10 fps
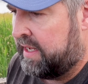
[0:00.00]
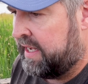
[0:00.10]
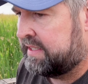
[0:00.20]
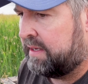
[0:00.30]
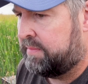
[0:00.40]

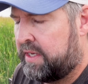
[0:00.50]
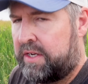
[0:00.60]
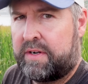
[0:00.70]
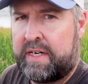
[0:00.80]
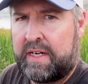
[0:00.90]
is something
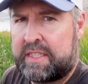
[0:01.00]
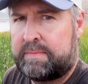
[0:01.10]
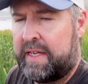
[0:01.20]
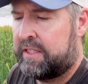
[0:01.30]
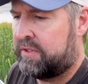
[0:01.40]
you're uh,
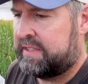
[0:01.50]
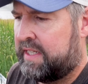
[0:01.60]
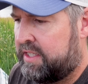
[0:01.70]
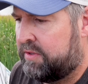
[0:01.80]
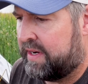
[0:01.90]

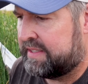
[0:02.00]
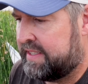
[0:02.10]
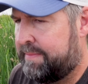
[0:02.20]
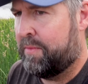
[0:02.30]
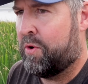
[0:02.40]
interested and you want to
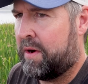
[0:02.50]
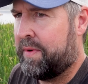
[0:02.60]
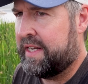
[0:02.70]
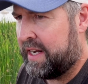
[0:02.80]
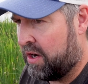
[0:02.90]
see more,
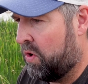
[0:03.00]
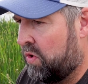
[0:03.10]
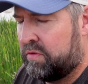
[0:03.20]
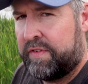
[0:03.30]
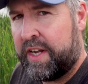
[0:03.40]
we did a
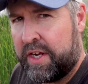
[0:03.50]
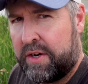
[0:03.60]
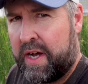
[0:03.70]
whole video